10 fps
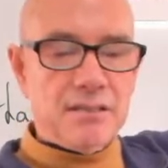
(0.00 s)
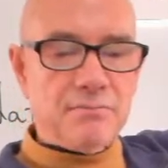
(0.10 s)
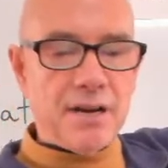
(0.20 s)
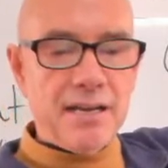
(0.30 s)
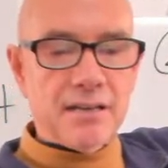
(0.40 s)

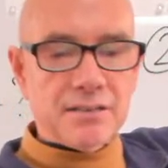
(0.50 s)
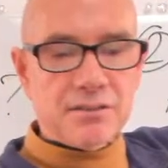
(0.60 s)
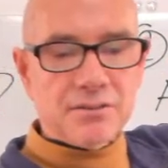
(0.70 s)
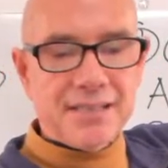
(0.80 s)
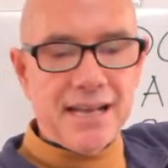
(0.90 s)
right here.
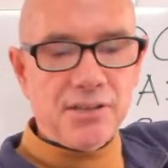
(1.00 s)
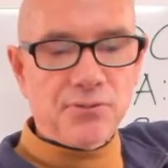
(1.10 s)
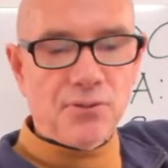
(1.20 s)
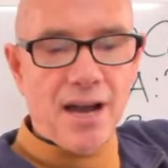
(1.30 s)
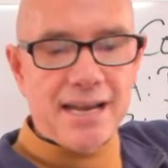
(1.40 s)
So today's
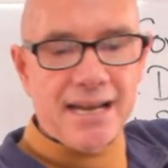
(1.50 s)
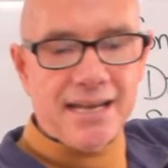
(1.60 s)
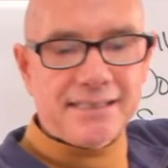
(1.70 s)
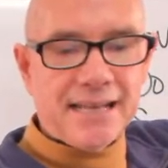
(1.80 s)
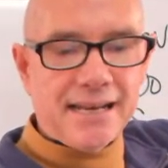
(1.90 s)

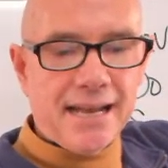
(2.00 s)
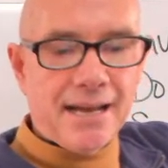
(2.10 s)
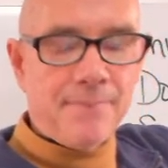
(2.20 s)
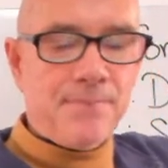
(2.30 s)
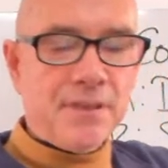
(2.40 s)
Friday, 10
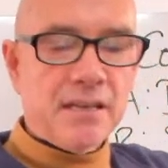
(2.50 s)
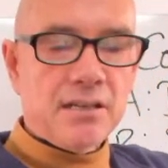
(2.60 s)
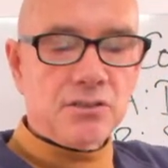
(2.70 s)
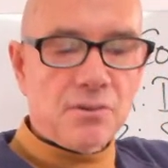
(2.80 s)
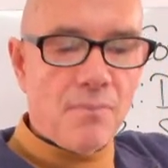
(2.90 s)
a.m.
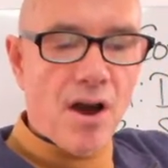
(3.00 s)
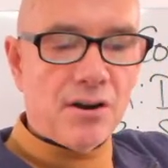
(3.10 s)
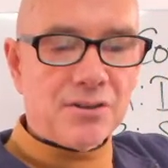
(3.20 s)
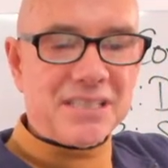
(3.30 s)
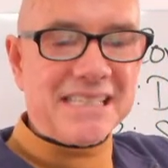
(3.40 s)

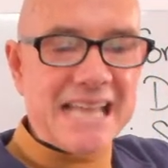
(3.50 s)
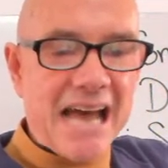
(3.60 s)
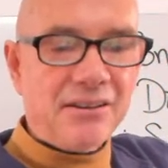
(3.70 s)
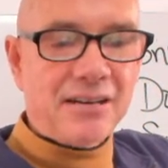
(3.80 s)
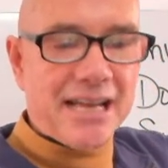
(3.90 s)
Tomorrow,
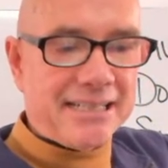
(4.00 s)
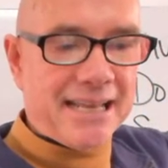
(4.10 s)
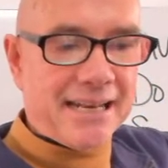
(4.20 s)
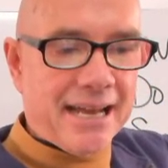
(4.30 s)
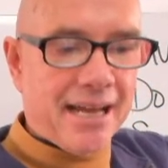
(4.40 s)
Saturday,
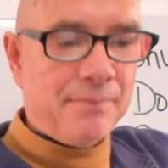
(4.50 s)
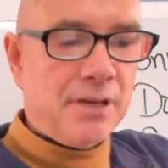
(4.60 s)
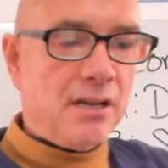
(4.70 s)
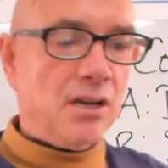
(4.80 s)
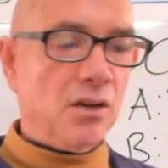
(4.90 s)
10 a.m.,
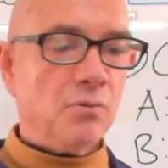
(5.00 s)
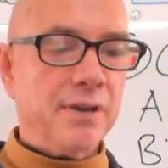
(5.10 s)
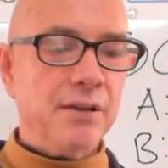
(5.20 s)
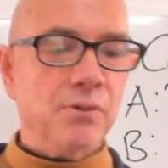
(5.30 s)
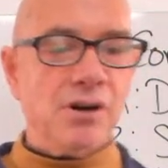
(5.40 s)

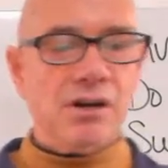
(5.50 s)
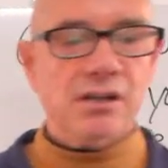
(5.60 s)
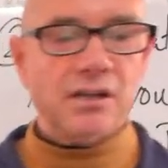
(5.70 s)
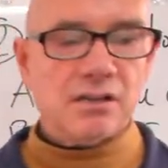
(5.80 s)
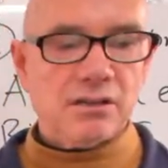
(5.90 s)
we will
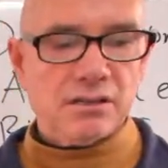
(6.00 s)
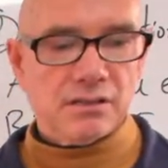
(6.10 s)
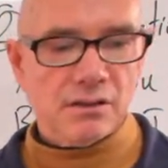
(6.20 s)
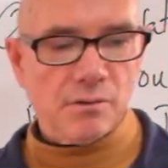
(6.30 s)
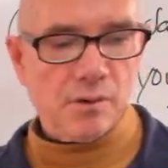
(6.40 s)

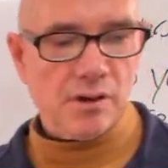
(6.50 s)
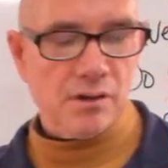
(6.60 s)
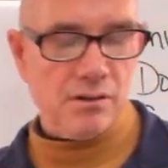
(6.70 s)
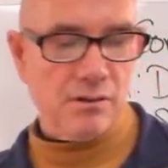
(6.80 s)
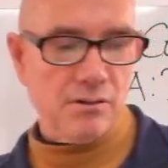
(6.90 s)

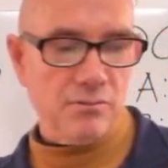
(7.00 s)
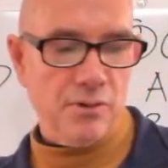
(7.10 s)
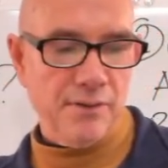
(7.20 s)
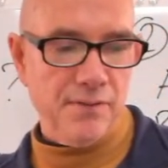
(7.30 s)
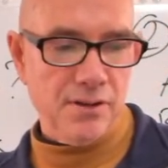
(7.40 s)

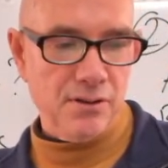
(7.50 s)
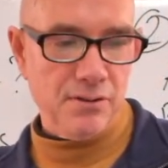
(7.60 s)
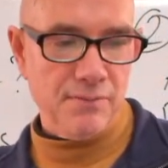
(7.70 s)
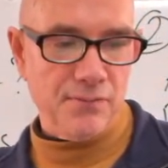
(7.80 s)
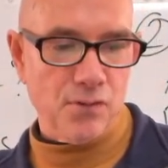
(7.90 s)
review
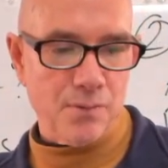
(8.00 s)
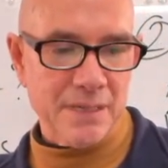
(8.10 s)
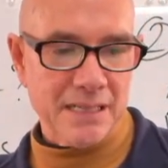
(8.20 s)
the form a